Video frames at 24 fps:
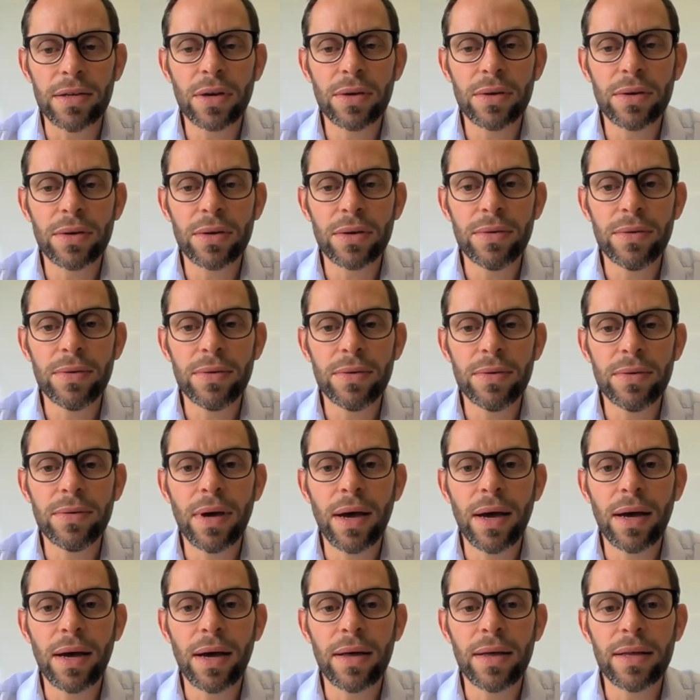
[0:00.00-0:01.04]
So
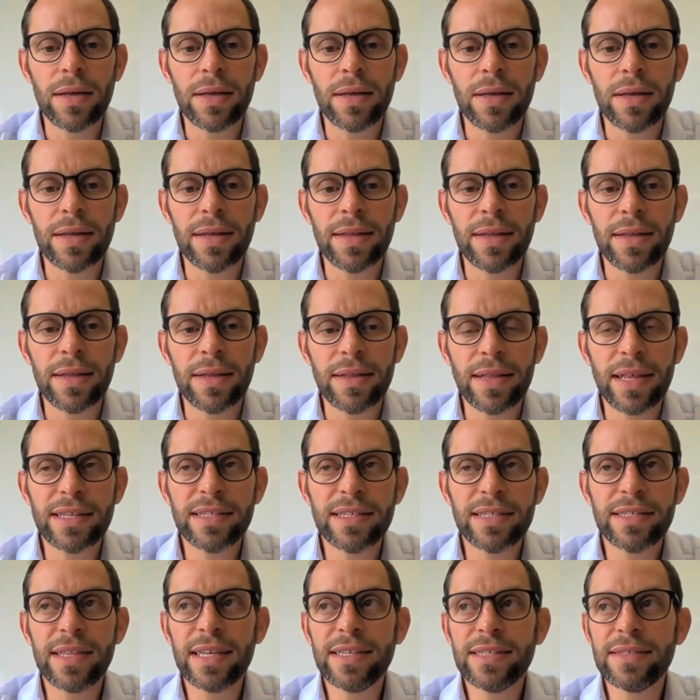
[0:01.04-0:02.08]

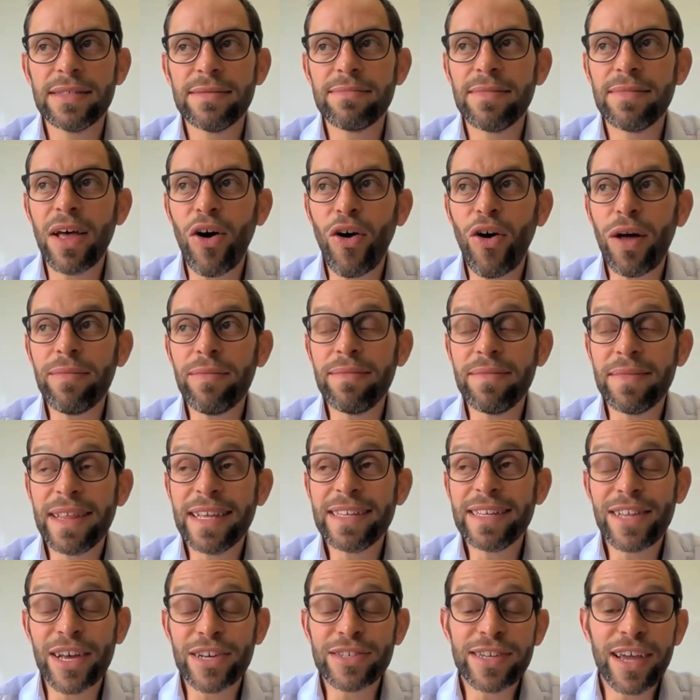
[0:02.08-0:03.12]
this
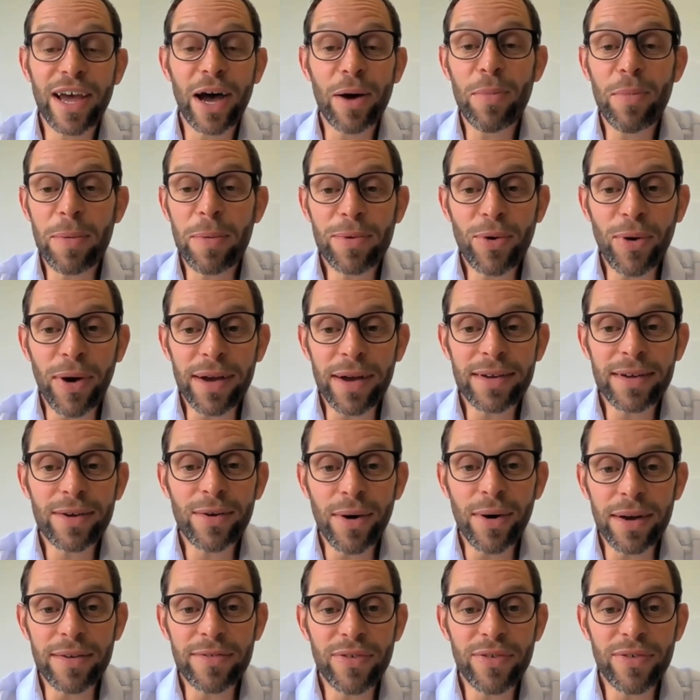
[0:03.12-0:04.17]
does come up
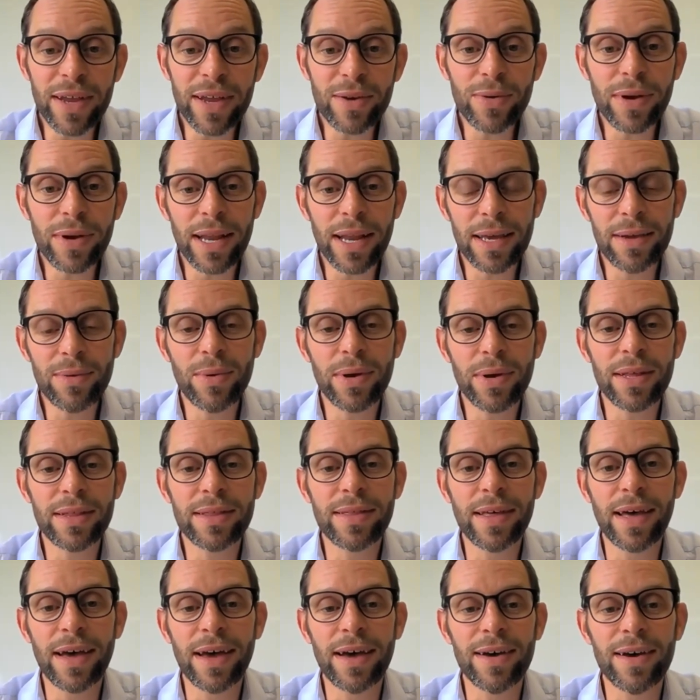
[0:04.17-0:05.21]
quite frequently
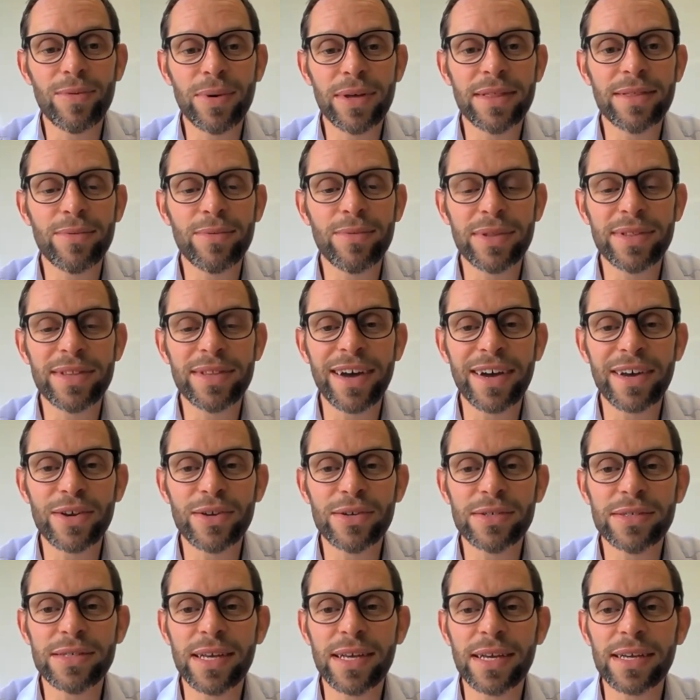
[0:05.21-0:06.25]
with
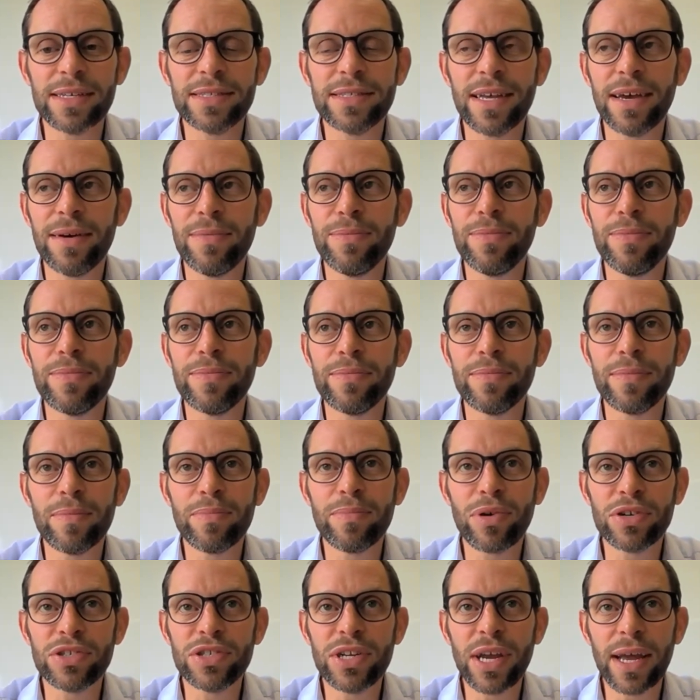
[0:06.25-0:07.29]
diagnostics
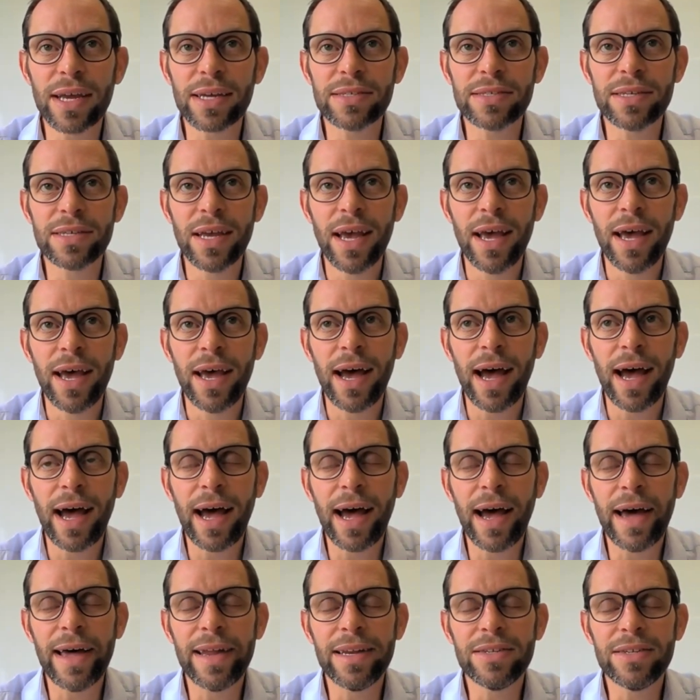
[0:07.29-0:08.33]
projects,
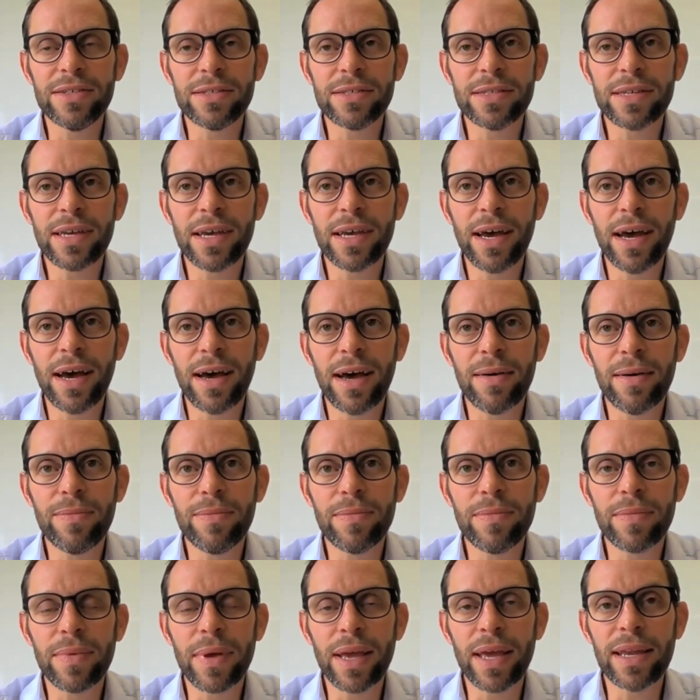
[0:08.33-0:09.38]
and
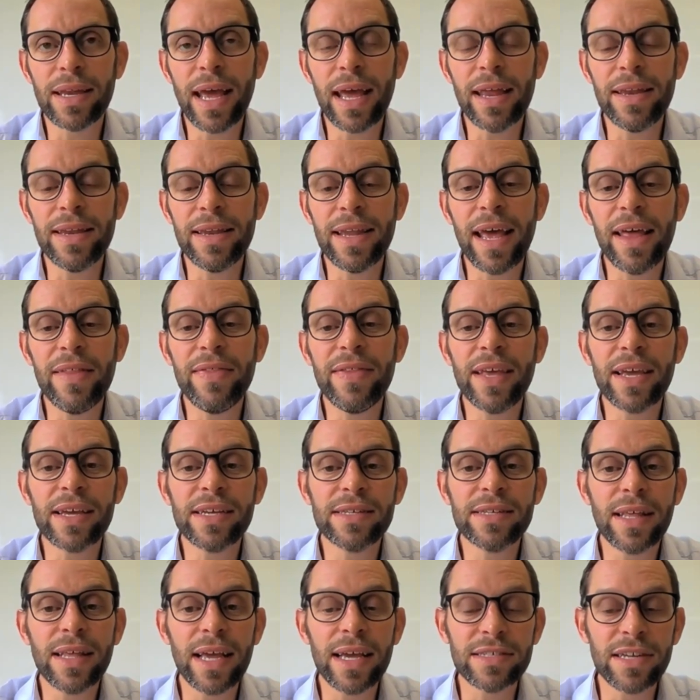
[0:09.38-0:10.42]
in
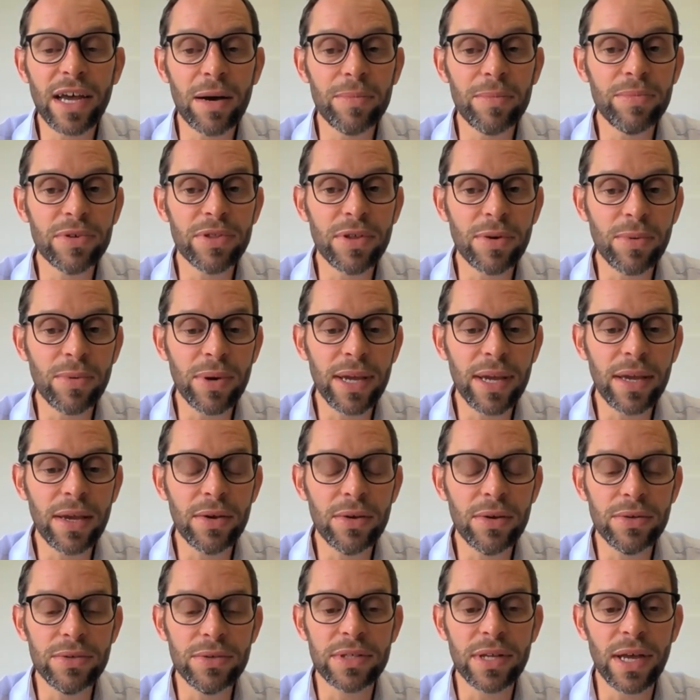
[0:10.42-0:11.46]
the example that we
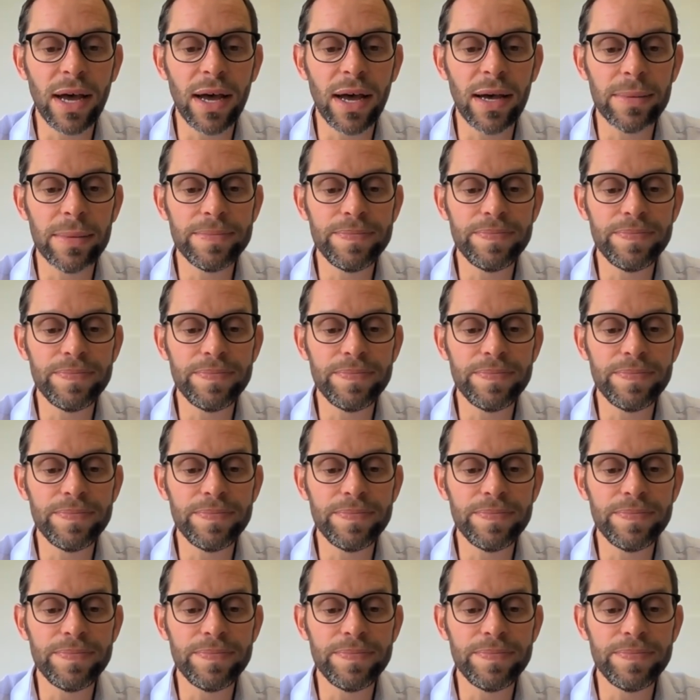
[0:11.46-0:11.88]
used